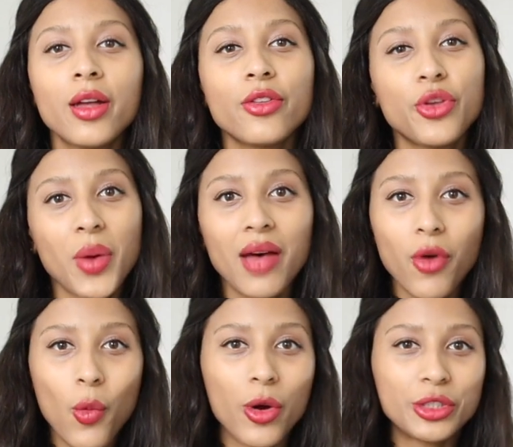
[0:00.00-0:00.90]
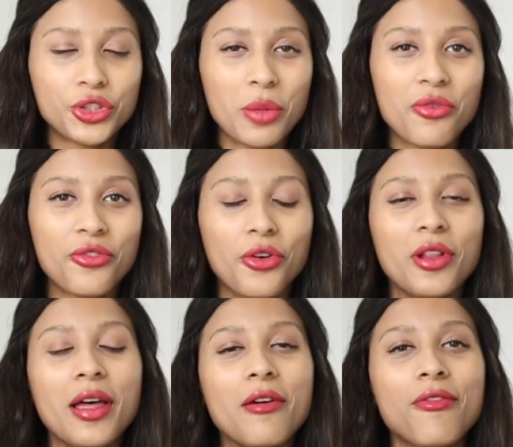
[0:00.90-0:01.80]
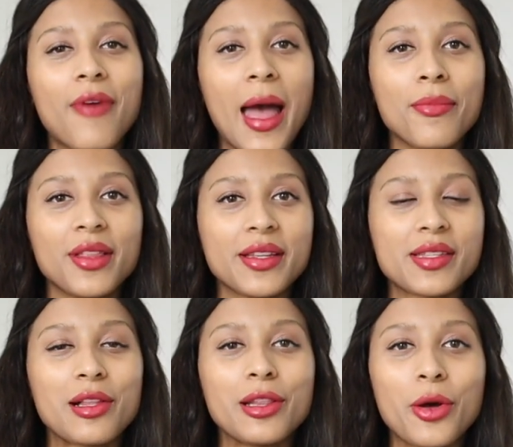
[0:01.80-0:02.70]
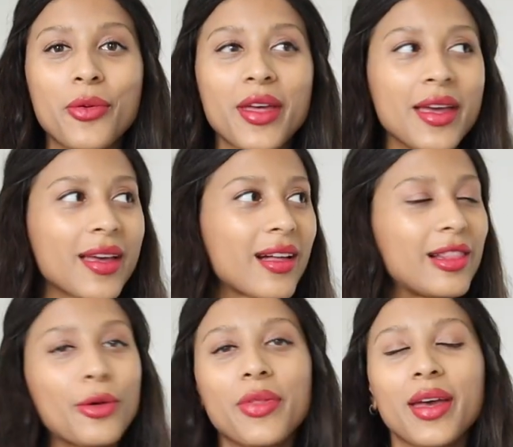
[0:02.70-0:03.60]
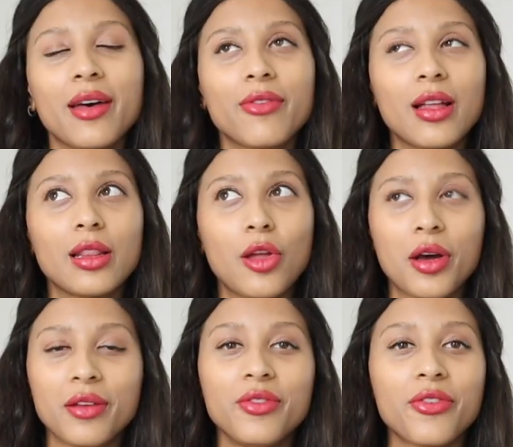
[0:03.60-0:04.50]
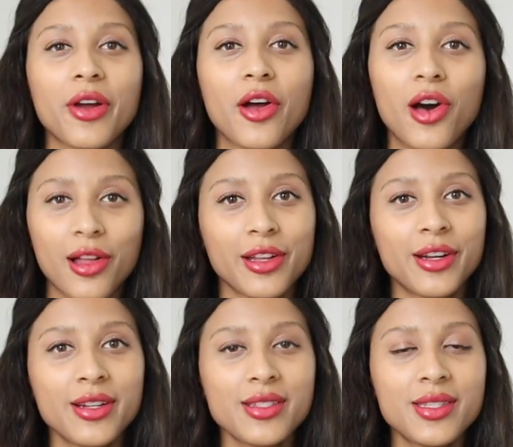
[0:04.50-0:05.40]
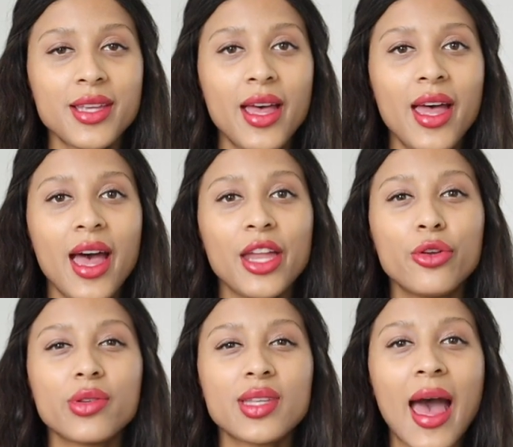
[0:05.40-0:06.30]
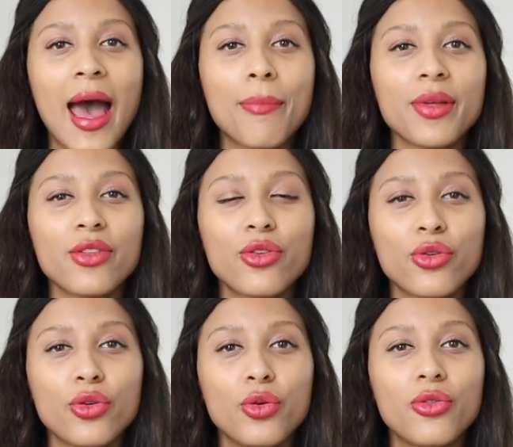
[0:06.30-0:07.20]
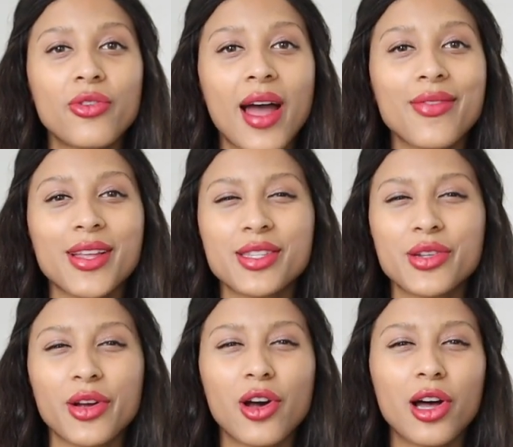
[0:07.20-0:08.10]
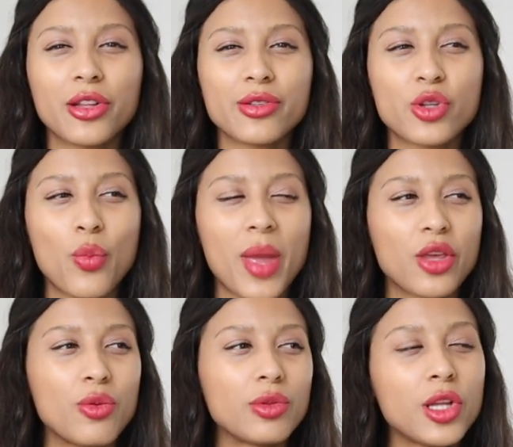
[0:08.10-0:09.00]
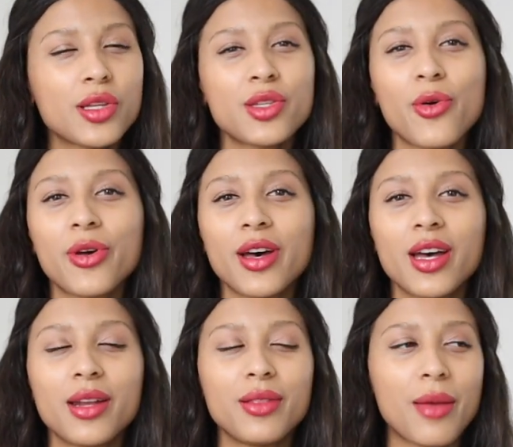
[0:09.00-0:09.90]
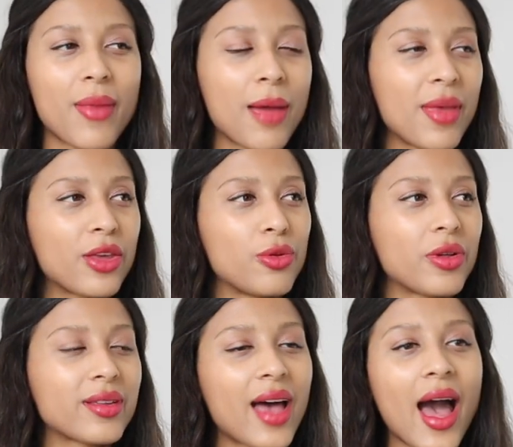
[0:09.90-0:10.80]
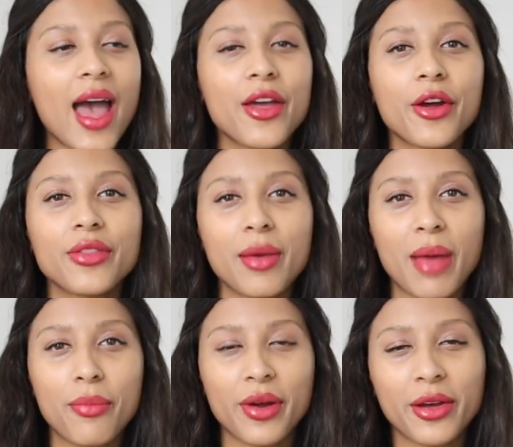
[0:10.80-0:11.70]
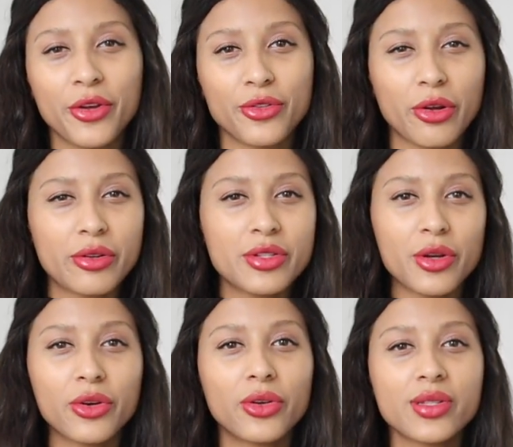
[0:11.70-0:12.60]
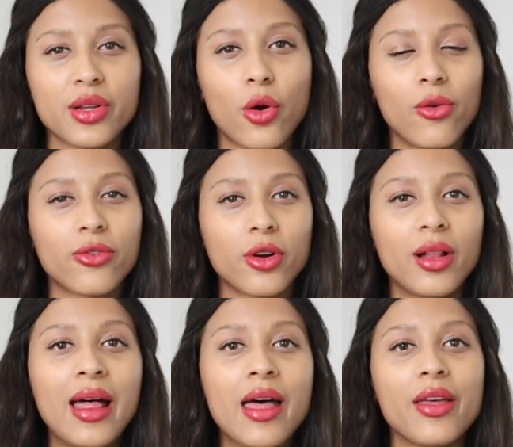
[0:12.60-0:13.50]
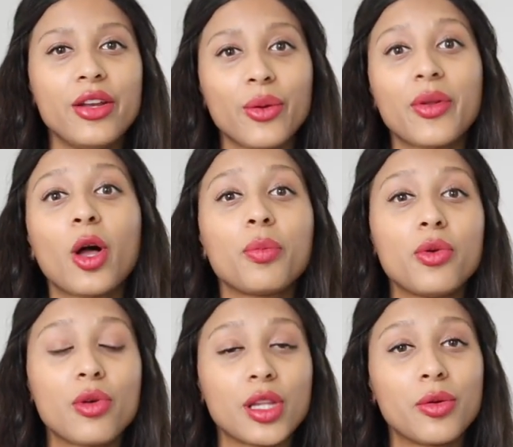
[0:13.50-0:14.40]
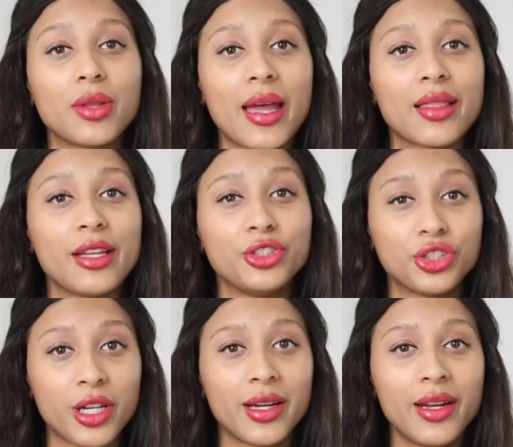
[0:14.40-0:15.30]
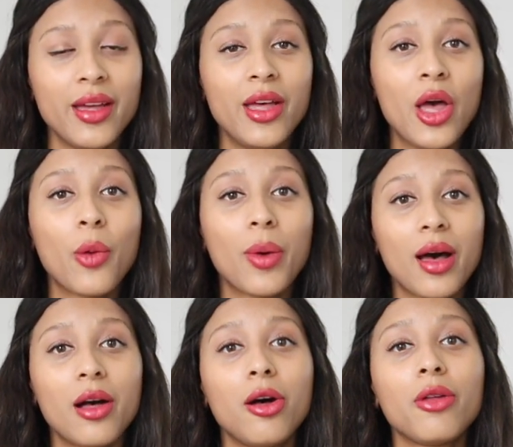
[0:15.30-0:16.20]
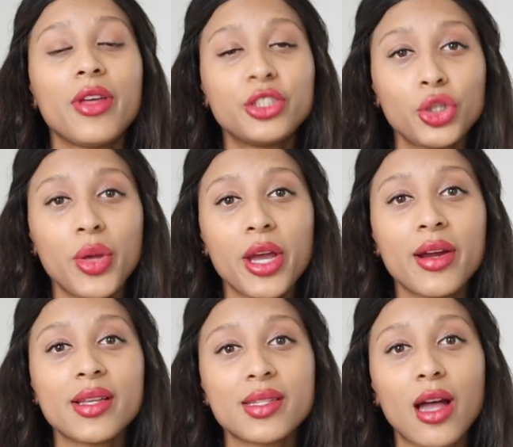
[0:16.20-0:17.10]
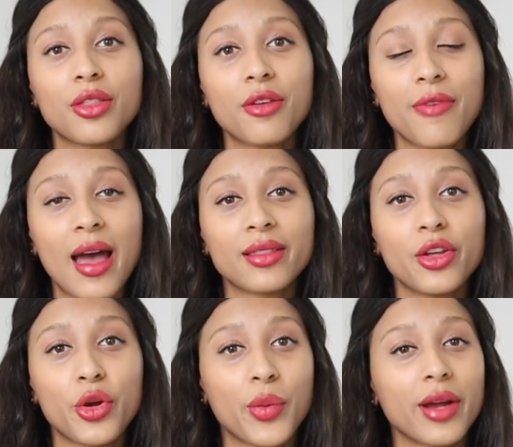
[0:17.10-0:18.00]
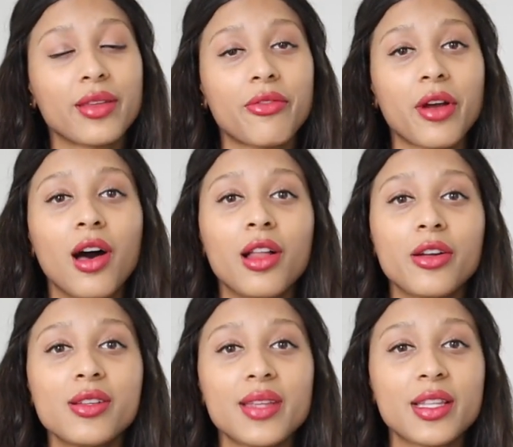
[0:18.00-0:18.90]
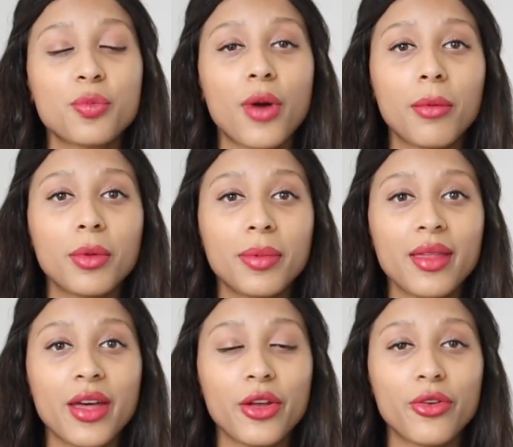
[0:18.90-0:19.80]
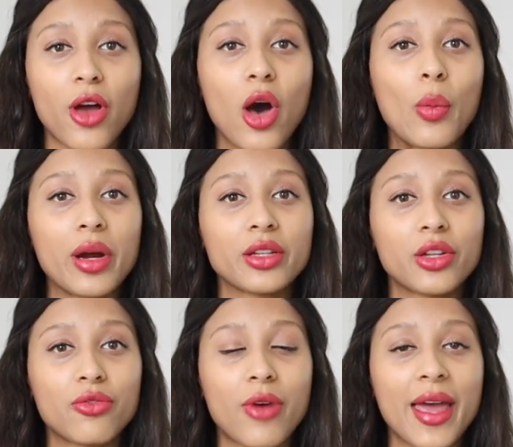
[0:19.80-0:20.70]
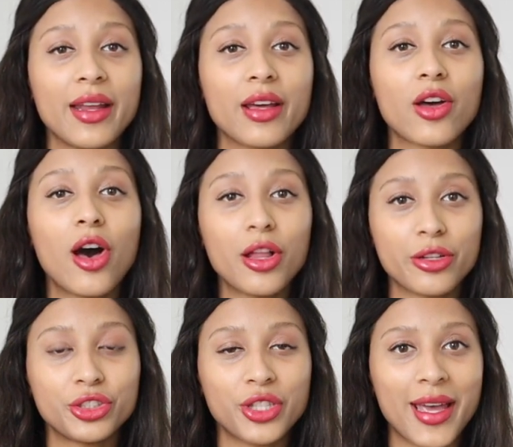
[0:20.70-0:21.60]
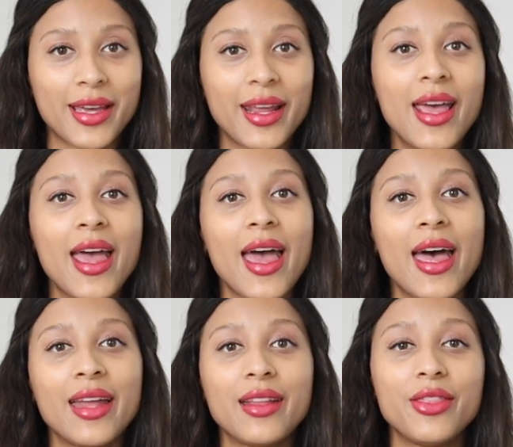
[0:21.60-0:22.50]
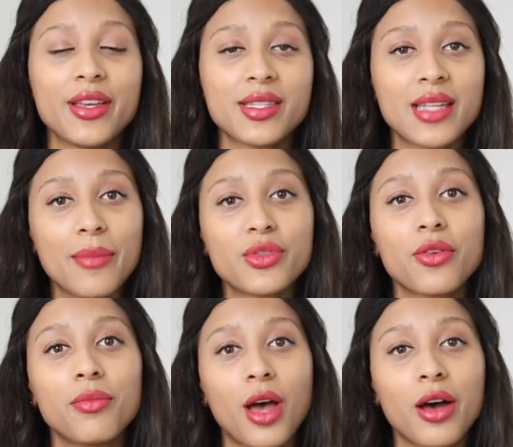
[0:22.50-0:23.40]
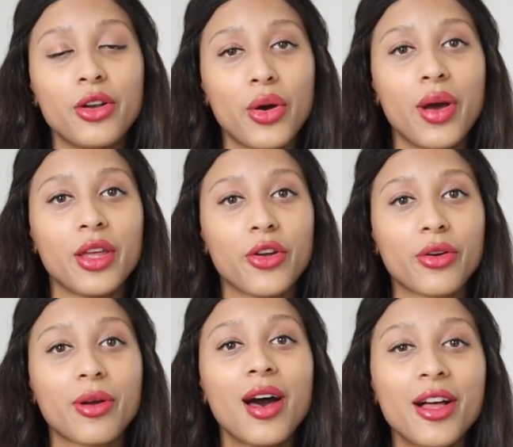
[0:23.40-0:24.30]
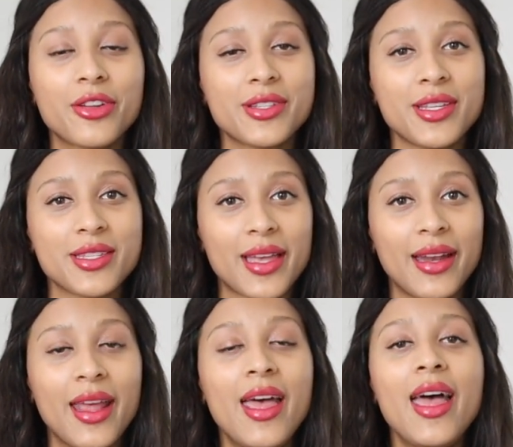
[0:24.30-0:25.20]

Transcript: Do you have a wardrobe full of fabulous clothing of a lot of different colors, and you just happen to find that certain colors don't make you look so good? They might make you look tired, they might bring out your dark circles, and overall, they don't help you glow like they should? Well, the issue here is not the fact that you're wearing different colors, it's probably that you're not wearing the right color shade. And this stems from not knowing your color season.